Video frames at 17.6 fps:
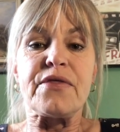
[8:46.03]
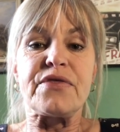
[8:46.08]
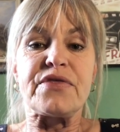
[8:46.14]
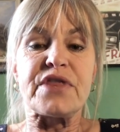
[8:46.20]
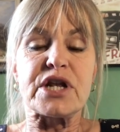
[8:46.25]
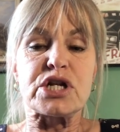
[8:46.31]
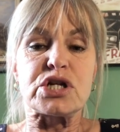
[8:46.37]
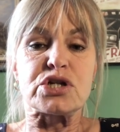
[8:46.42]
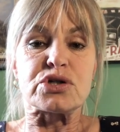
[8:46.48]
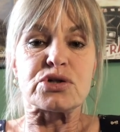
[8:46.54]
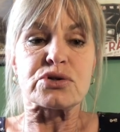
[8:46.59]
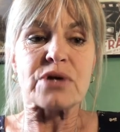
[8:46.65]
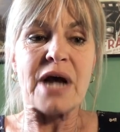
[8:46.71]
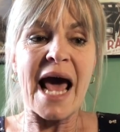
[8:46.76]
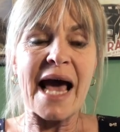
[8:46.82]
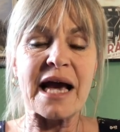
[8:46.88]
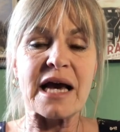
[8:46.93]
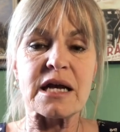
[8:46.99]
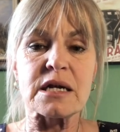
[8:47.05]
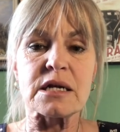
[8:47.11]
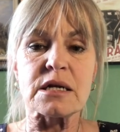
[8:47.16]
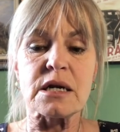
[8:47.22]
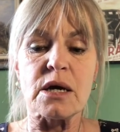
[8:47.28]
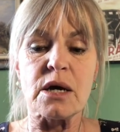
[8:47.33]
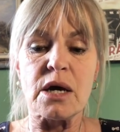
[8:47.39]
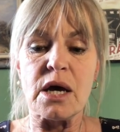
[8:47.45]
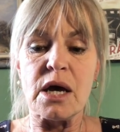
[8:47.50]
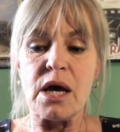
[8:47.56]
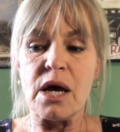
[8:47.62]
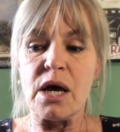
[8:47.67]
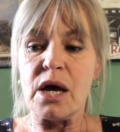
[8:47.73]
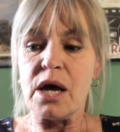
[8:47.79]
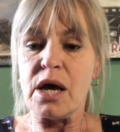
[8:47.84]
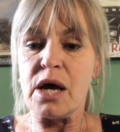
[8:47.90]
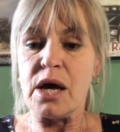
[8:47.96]
the dragon
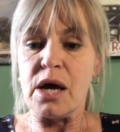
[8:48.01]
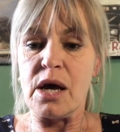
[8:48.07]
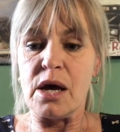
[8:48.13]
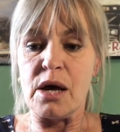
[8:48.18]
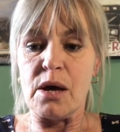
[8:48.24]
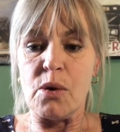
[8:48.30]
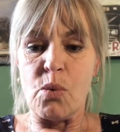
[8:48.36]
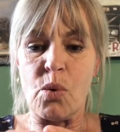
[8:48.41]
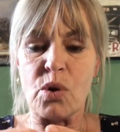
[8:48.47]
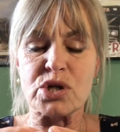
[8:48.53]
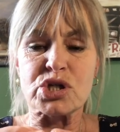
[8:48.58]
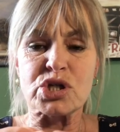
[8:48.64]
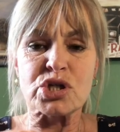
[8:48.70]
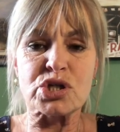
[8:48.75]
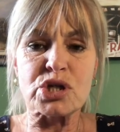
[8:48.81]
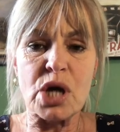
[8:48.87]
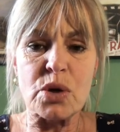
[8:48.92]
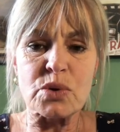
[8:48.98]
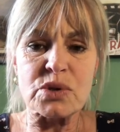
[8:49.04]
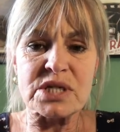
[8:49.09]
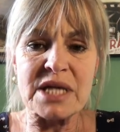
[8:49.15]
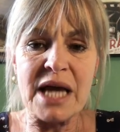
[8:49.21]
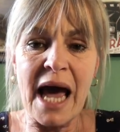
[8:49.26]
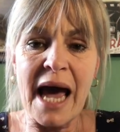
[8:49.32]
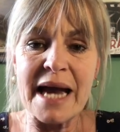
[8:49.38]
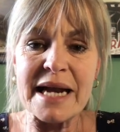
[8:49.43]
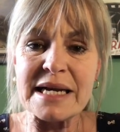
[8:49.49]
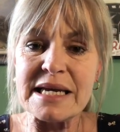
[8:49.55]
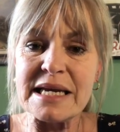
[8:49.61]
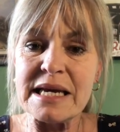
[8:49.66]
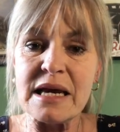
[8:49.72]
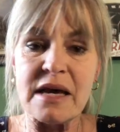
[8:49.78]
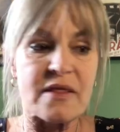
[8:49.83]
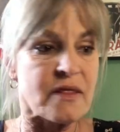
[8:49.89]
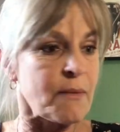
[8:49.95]
was so
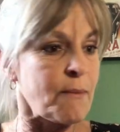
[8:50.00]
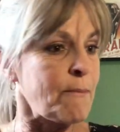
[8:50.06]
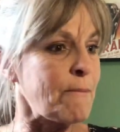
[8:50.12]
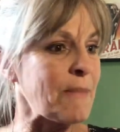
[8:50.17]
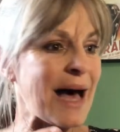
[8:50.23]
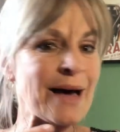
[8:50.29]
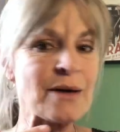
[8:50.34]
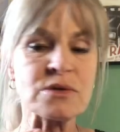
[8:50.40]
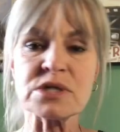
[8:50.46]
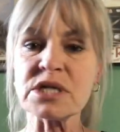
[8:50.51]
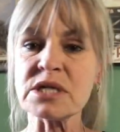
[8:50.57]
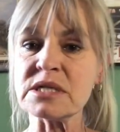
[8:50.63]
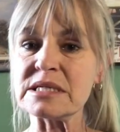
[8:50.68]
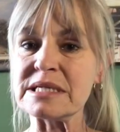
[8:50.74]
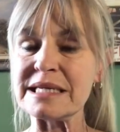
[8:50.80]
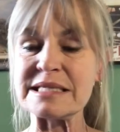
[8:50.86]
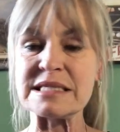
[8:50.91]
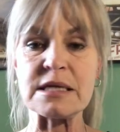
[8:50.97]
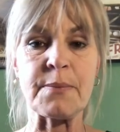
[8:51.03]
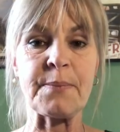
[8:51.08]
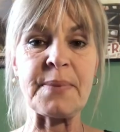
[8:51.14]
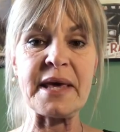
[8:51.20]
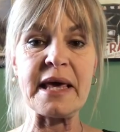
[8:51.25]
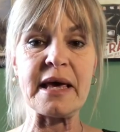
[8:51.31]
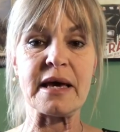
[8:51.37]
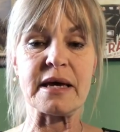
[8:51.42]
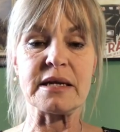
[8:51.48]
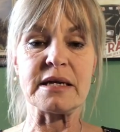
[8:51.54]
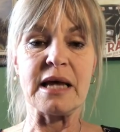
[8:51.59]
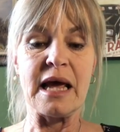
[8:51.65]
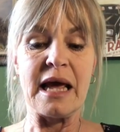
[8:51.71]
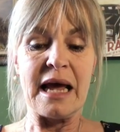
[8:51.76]
tiny the mountain disappeared,